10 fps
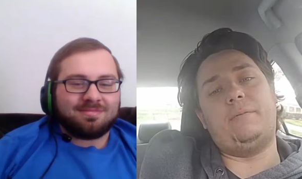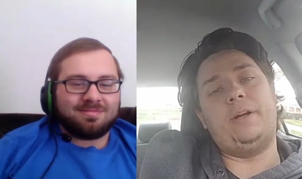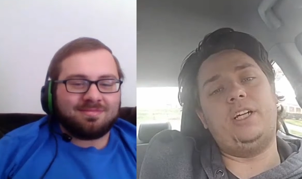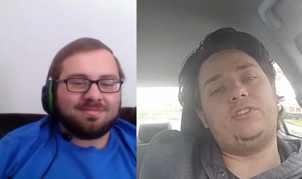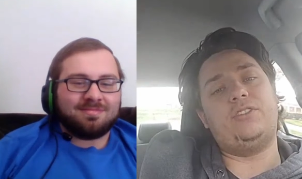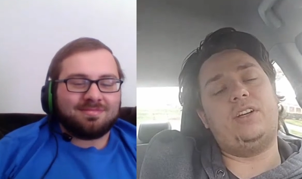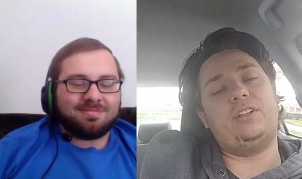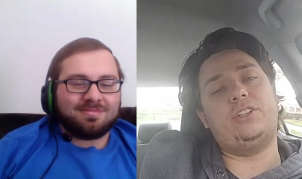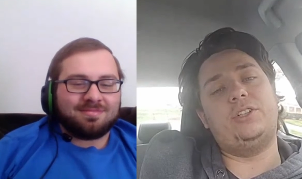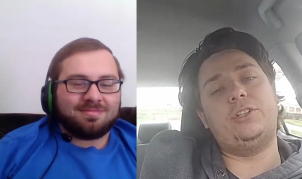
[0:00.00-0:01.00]
Speaker 1: he can pitch for
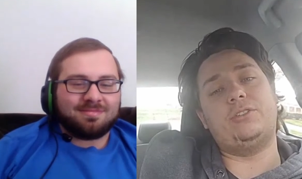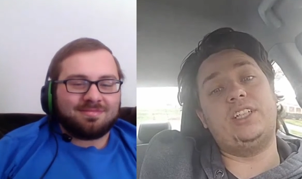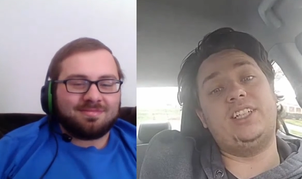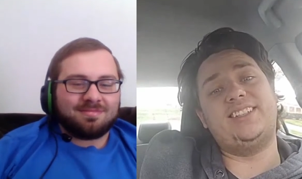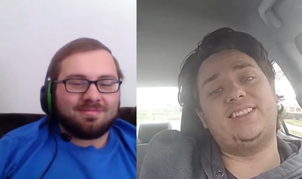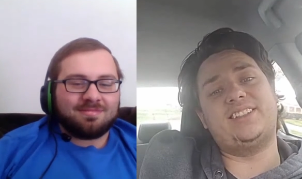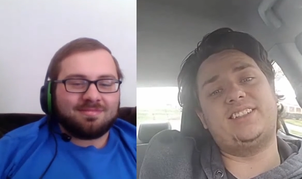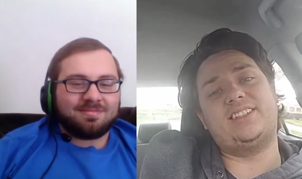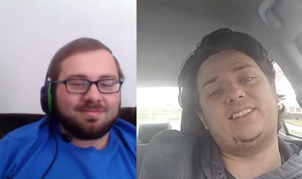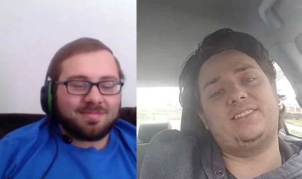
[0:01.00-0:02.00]
another two, three
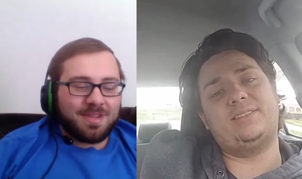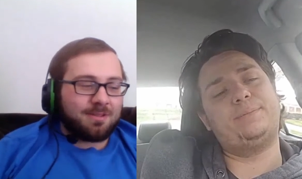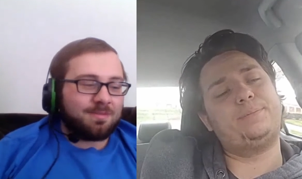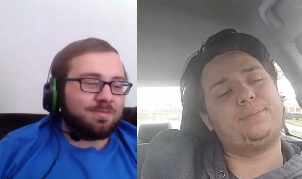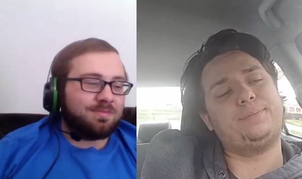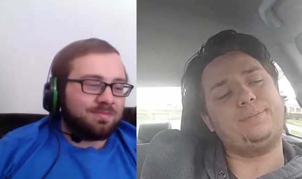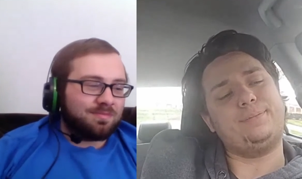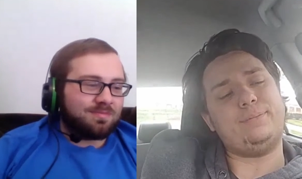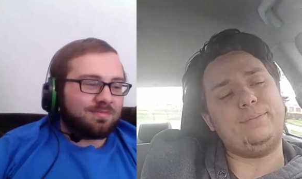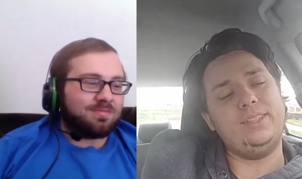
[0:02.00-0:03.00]
years. So
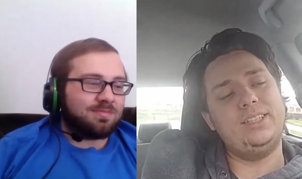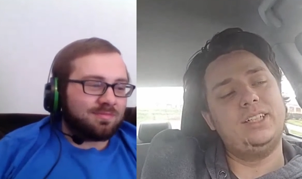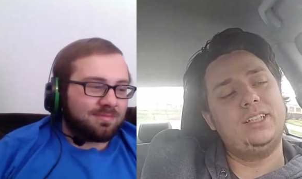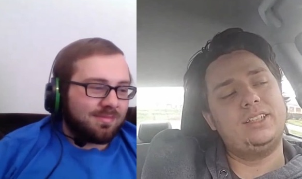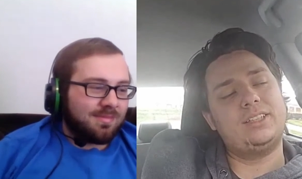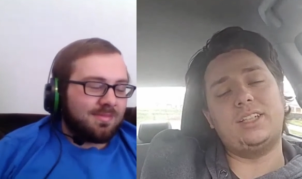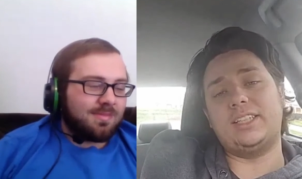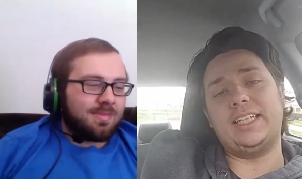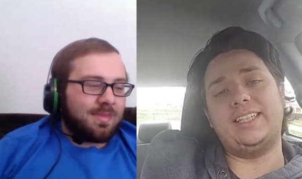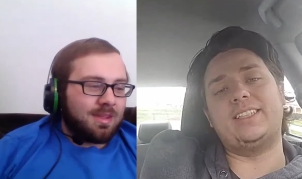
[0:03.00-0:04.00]
it's
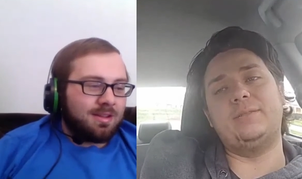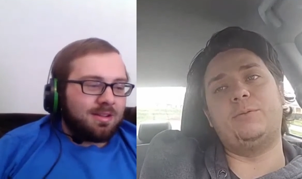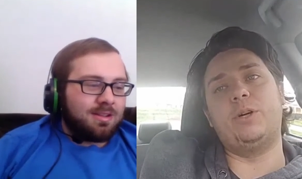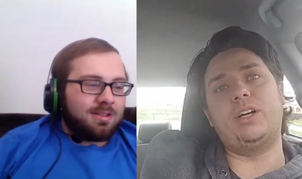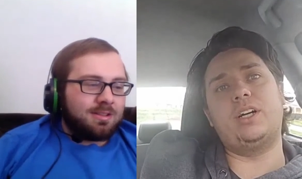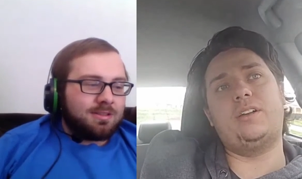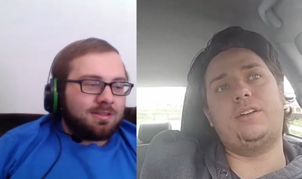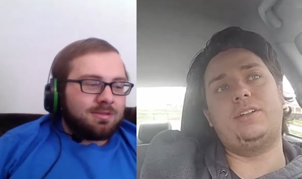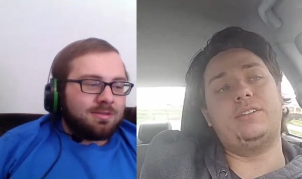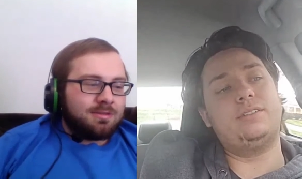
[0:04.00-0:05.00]
gonna sad to see Morton
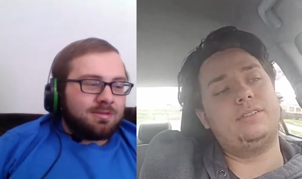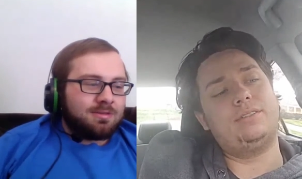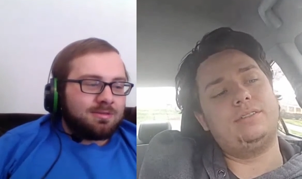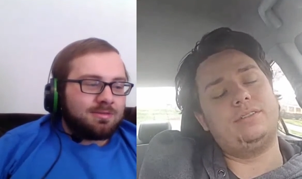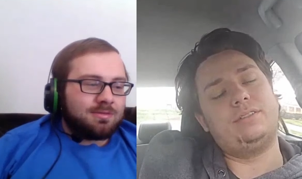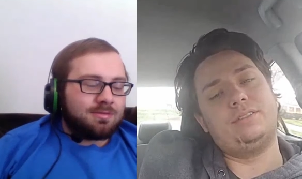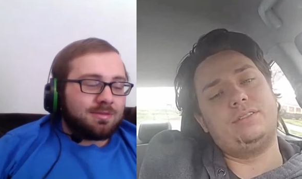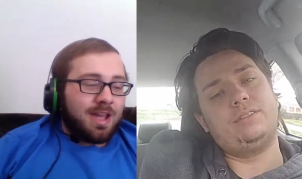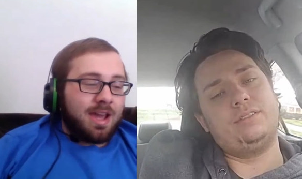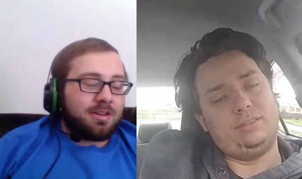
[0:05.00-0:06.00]
go though.
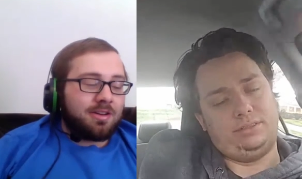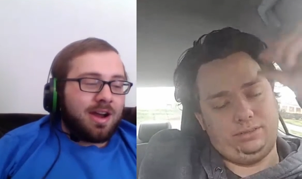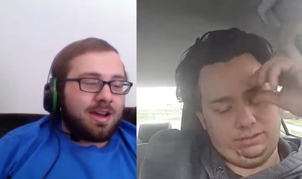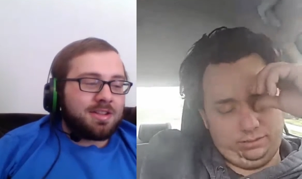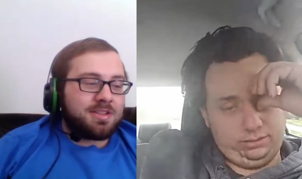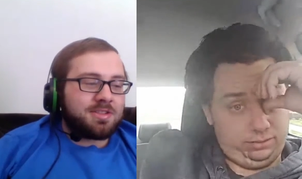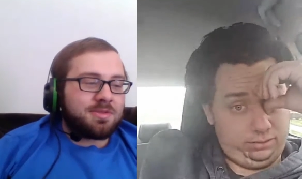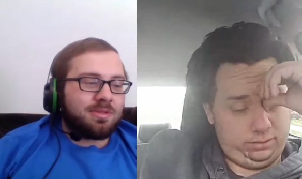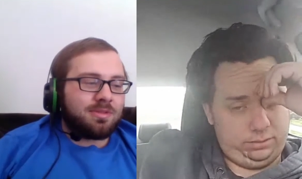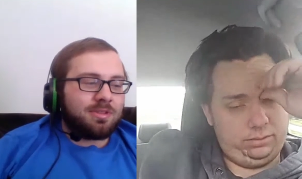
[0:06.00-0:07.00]
Speaker 2: Yeah, no, I,
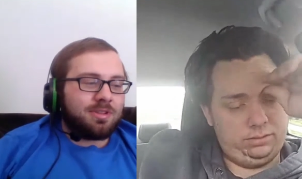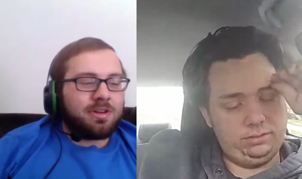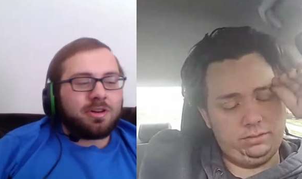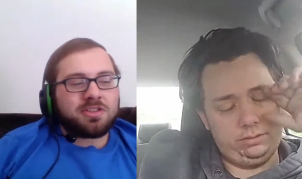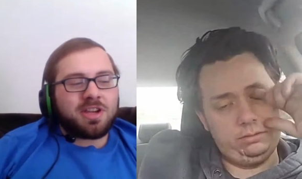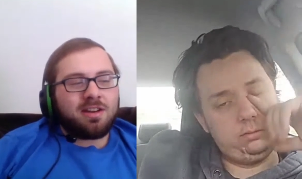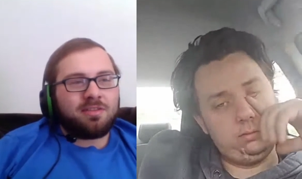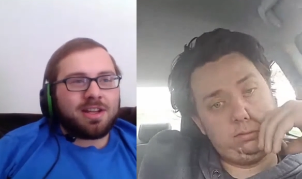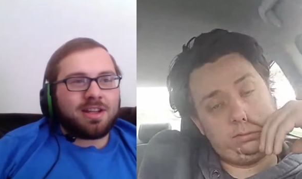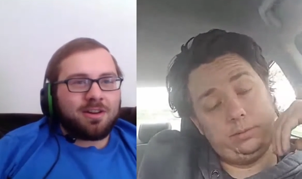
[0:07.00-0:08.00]
it's you know, it's
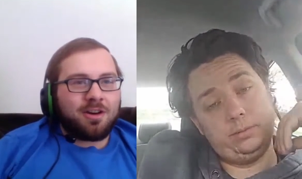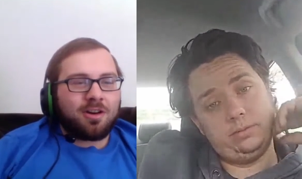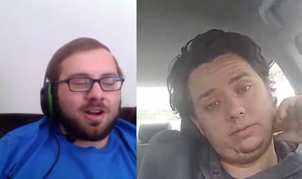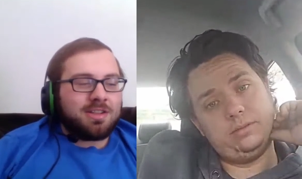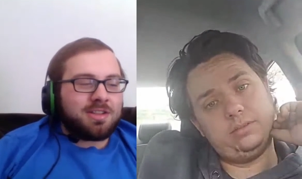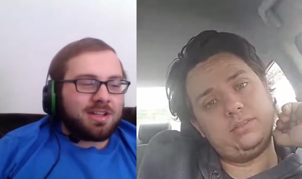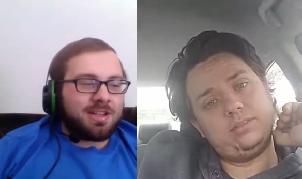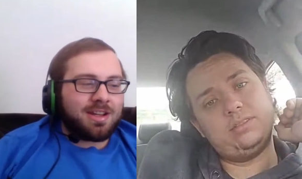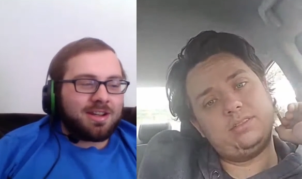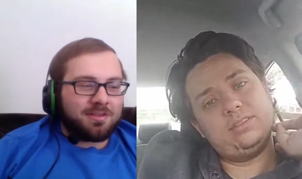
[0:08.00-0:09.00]
kind of like an R.A.
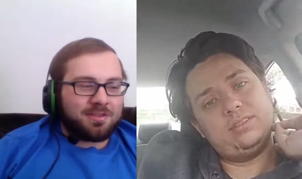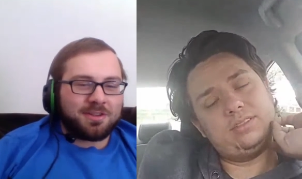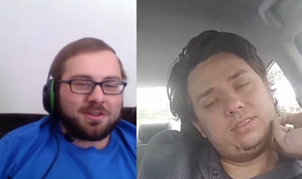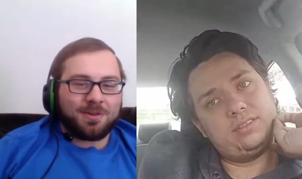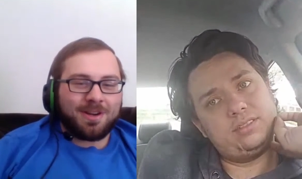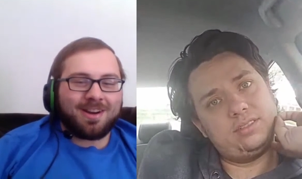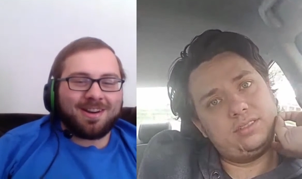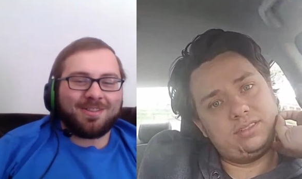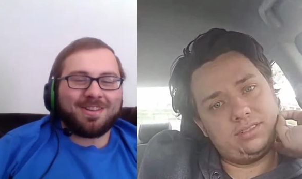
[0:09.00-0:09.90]
Dickey end of the career